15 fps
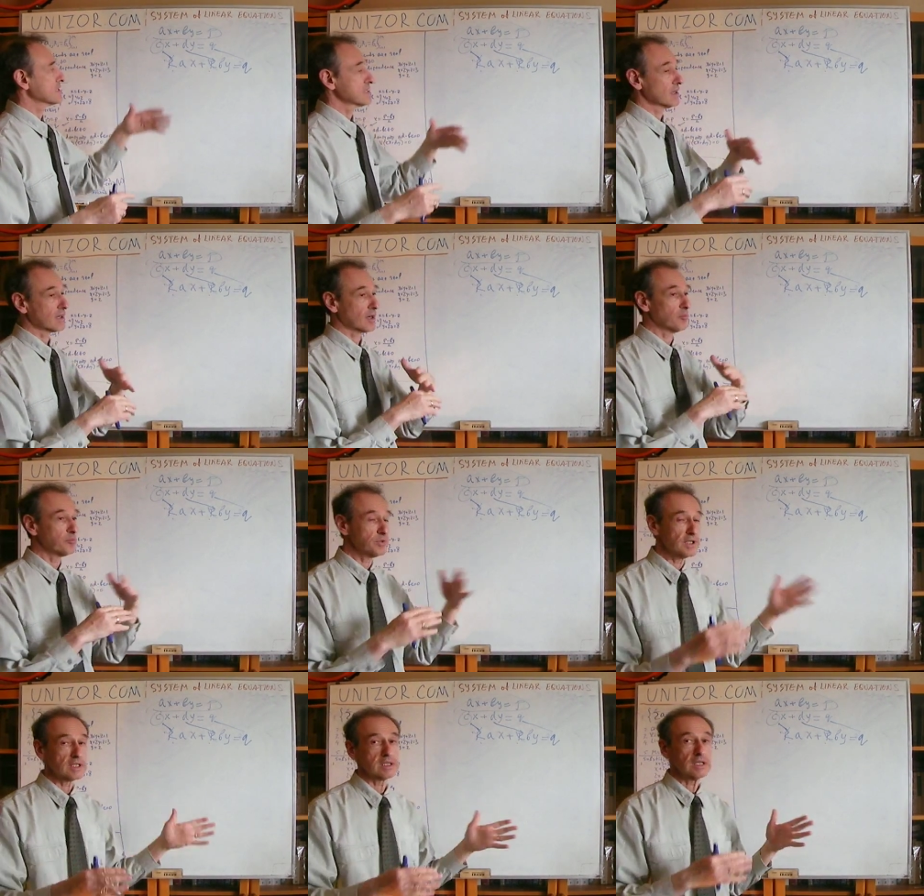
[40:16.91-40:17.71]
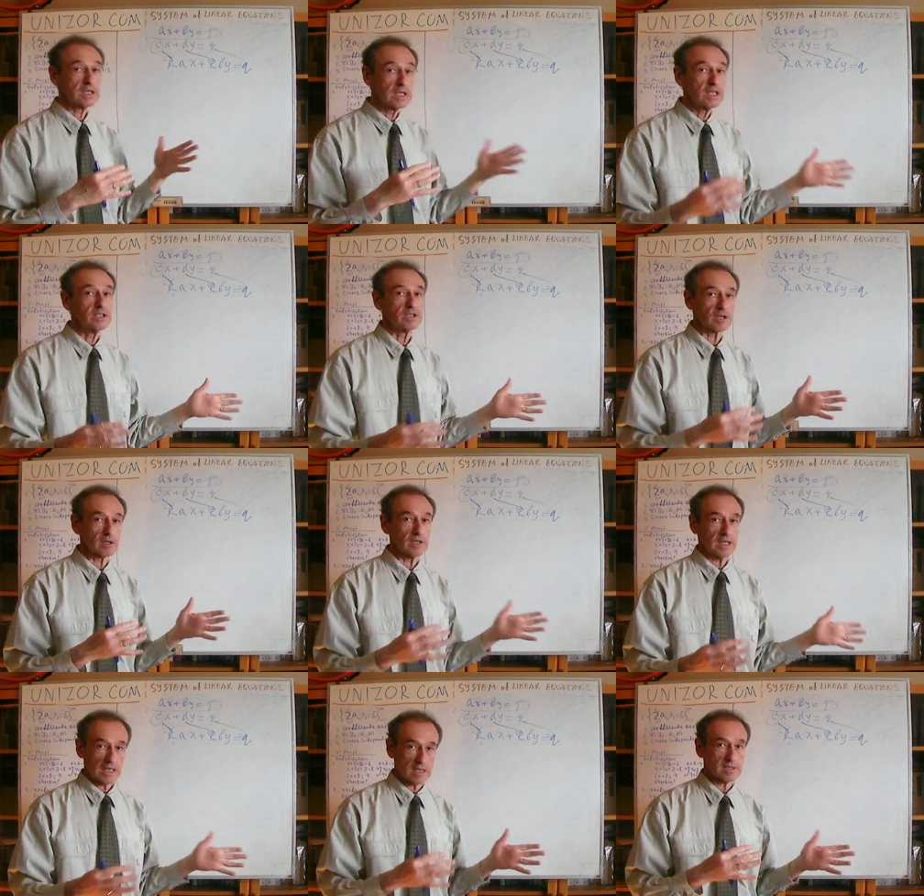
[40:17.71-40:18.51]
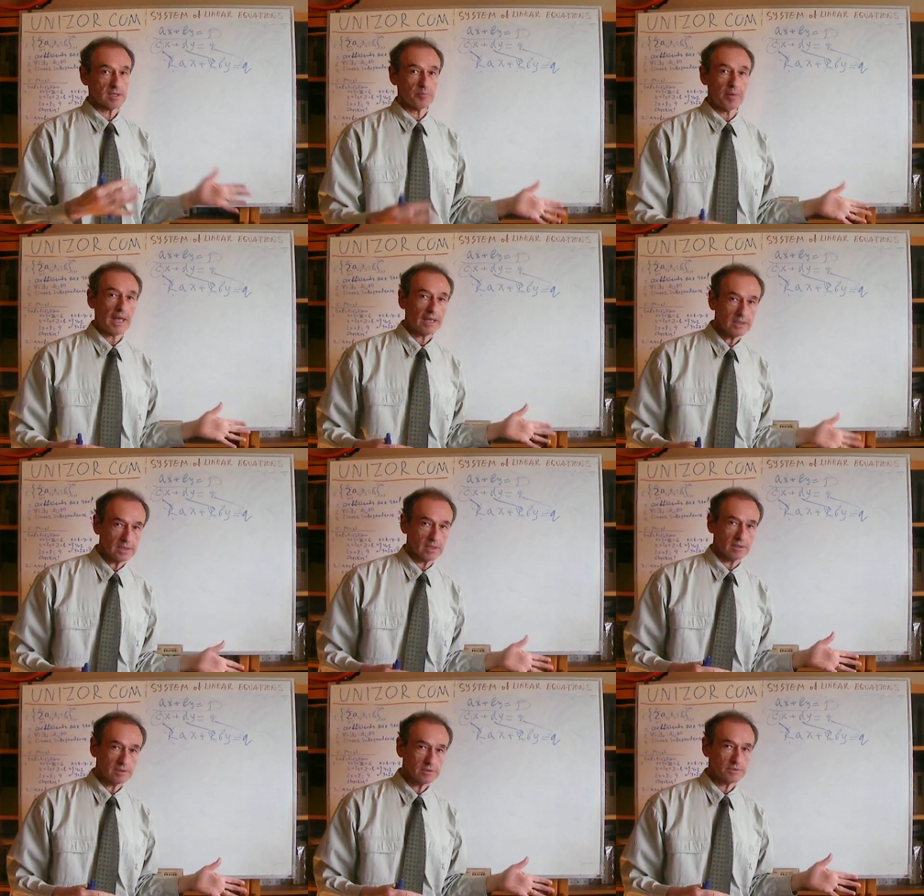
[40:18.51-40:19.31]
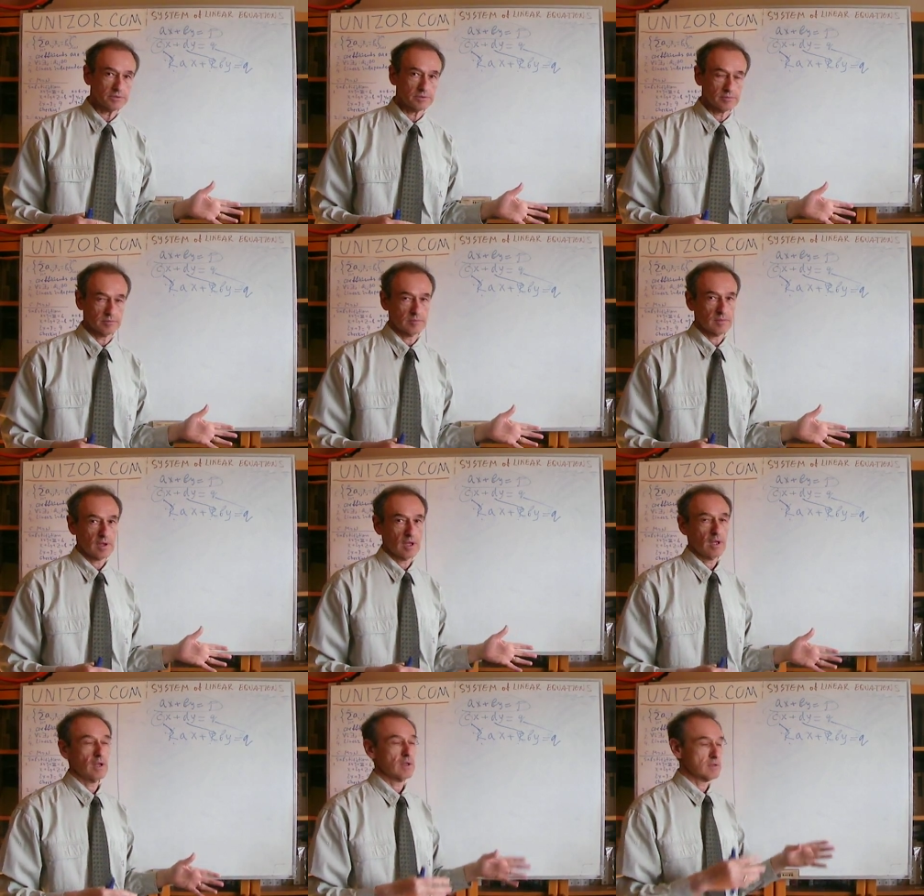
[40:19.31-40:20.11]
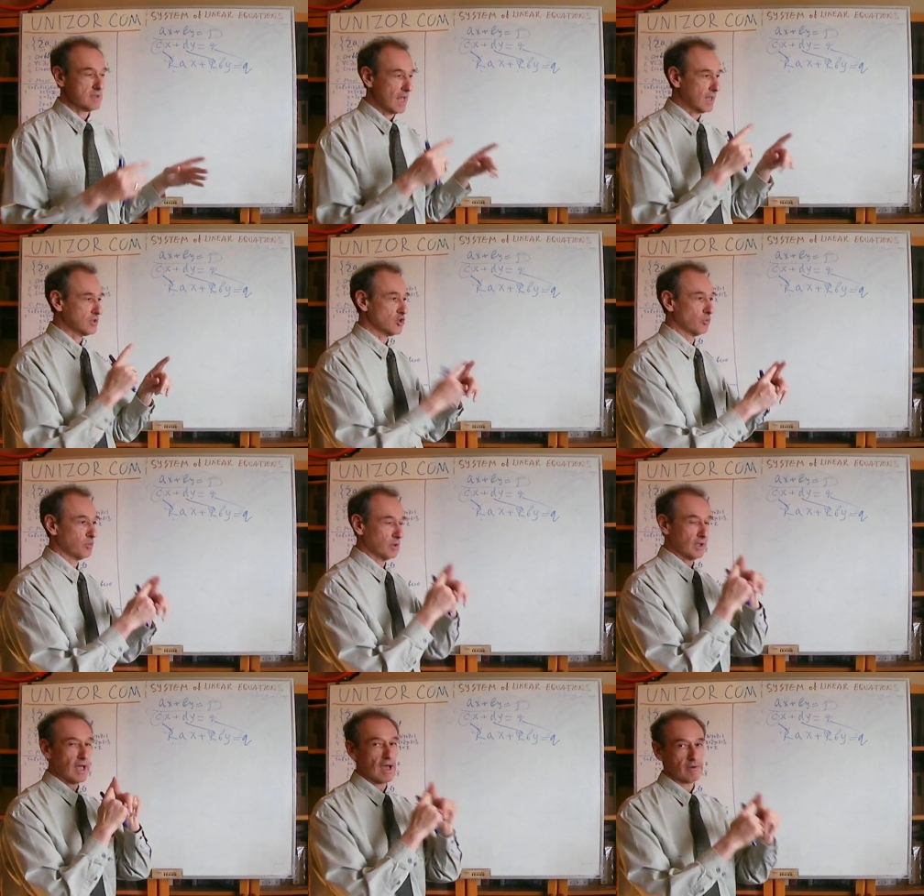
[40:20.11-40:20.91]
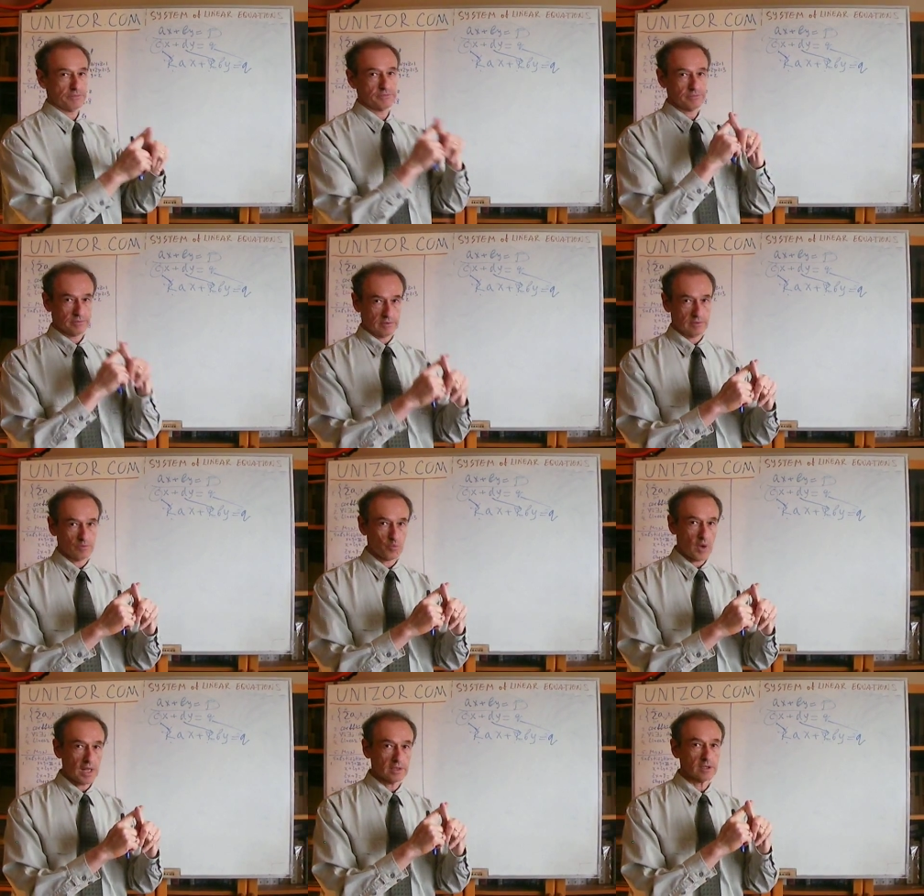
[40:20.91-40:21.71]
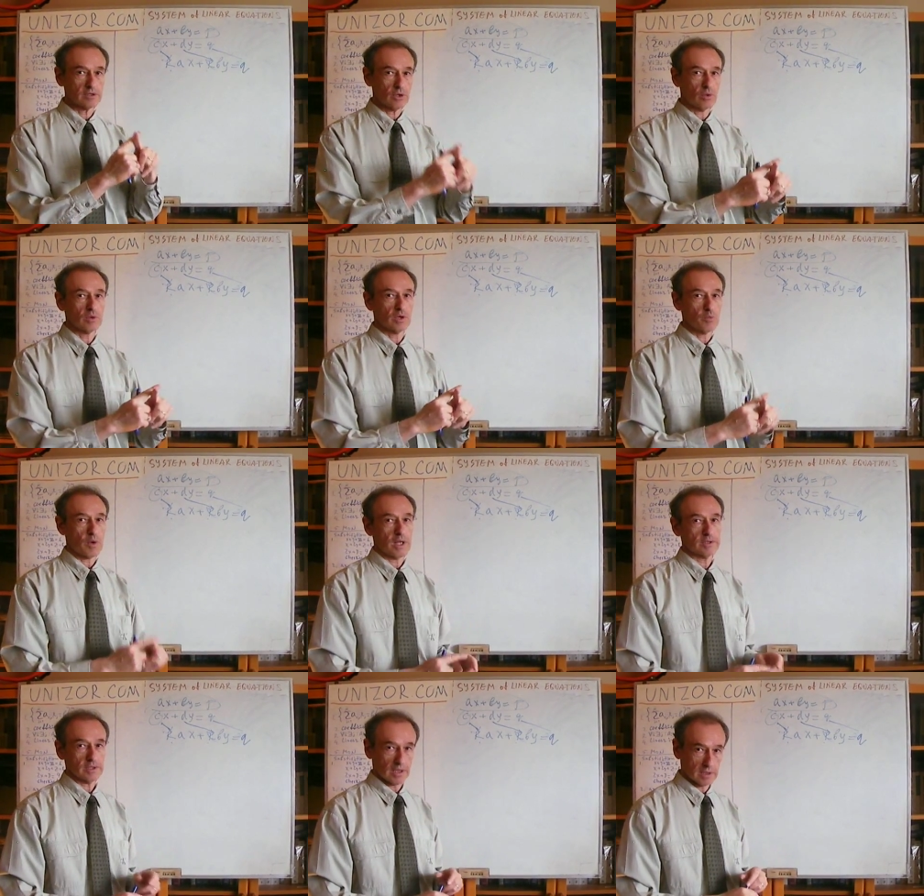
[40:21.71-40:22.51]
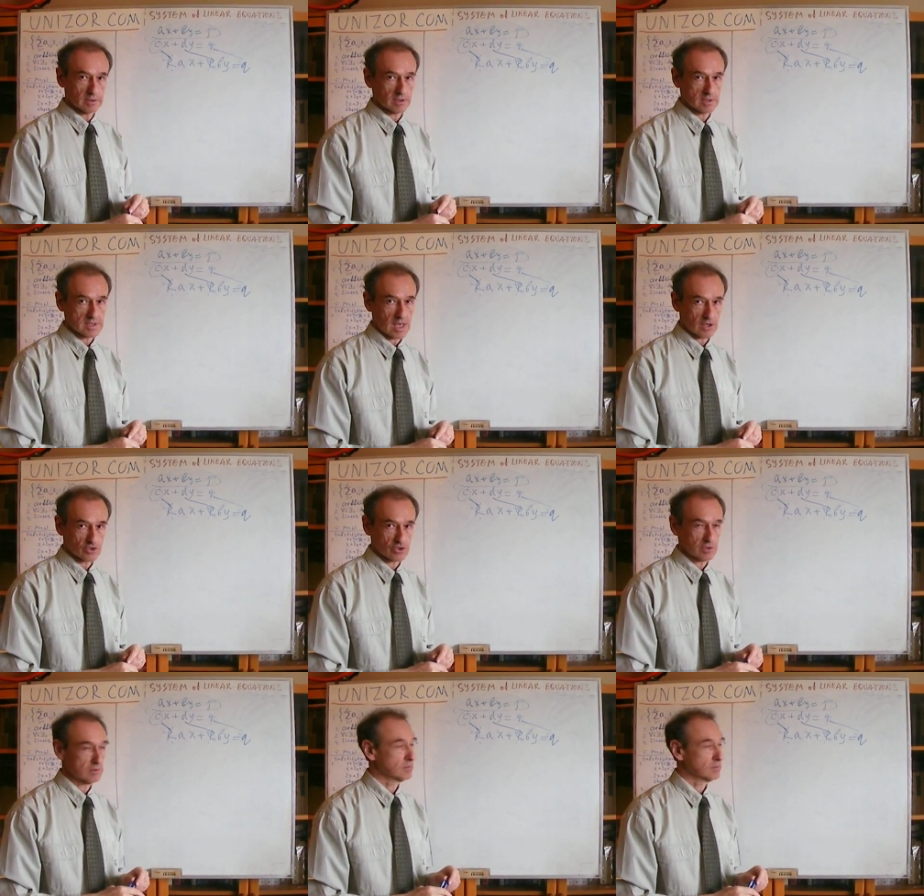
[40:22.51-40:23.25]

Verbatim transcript: are completely linearly independent, then you will have one and only one intersection.